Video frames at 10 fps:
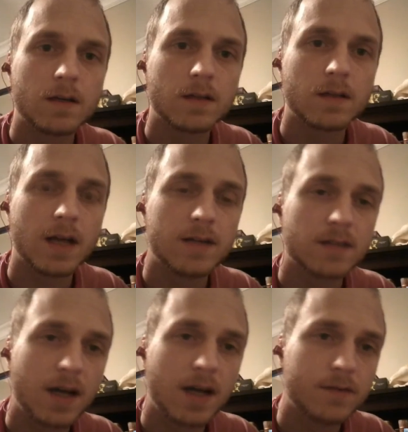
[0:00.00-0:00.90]
last
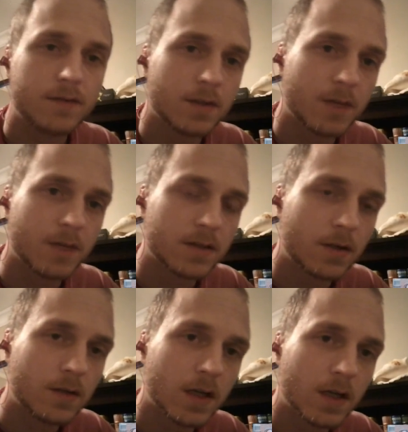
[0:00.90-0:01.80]
live stream I
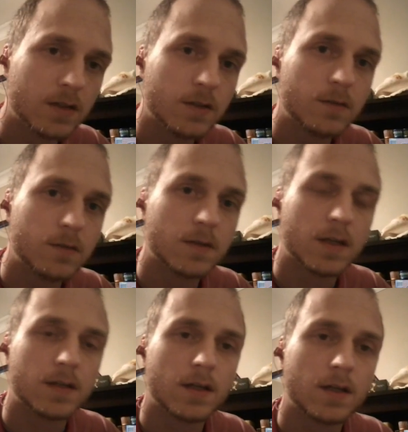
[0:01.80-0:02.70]
told AU
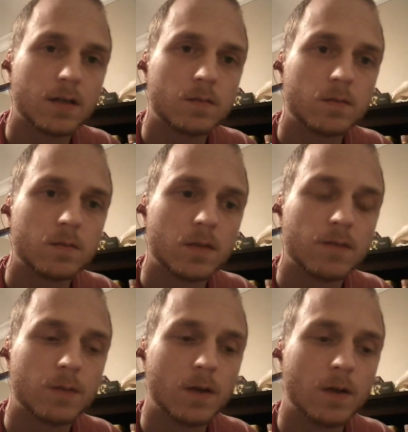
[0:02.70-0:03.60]
that if
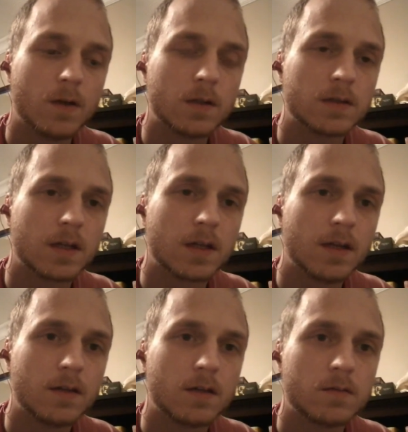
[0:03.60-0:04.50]
Bernard doesn't kill
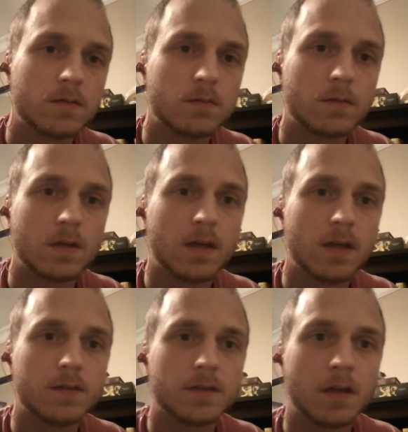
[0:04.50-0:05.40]
her,
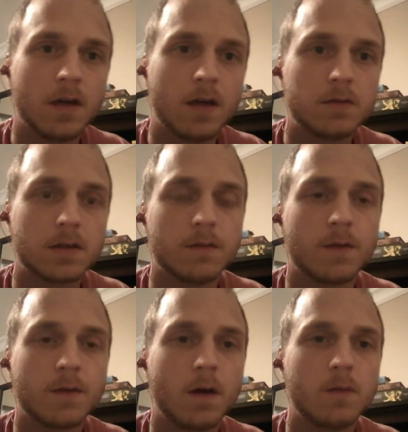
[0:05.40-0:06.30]
Elsie host
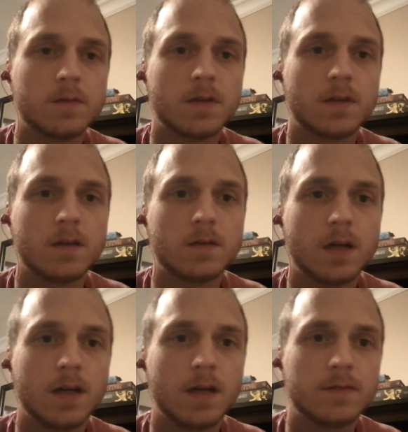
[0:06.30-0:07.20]
confirmed. So
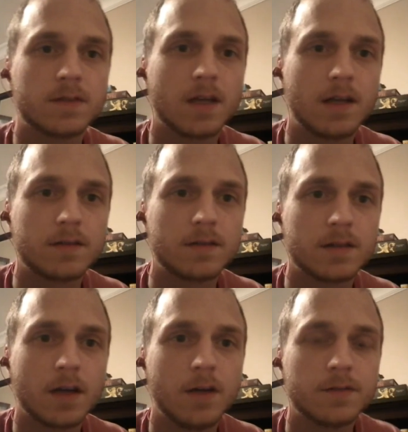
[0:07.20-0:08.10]
I have to say Elsie's
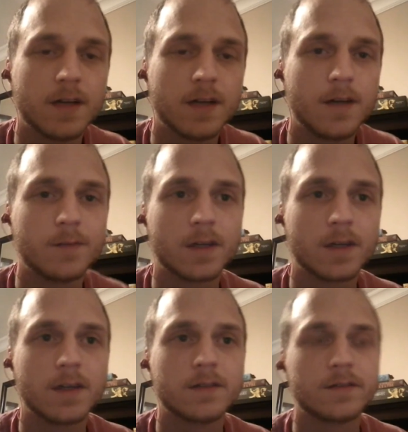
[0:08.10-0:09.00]
a host now
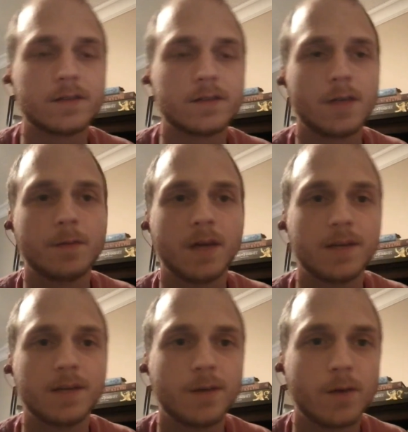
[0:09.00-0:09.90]
because I'm a man
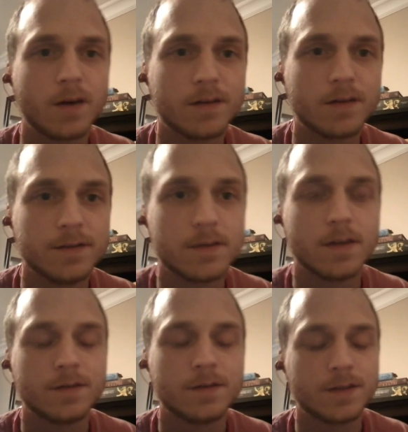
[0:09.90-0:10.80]
of my word.
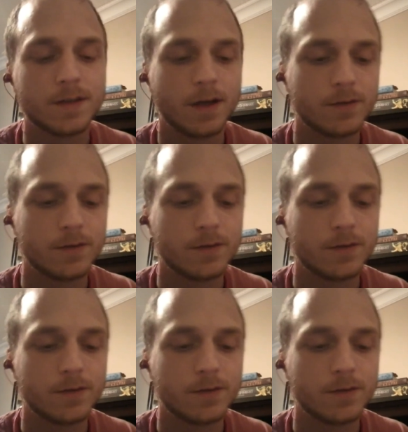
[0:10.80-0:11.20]
So she's a host.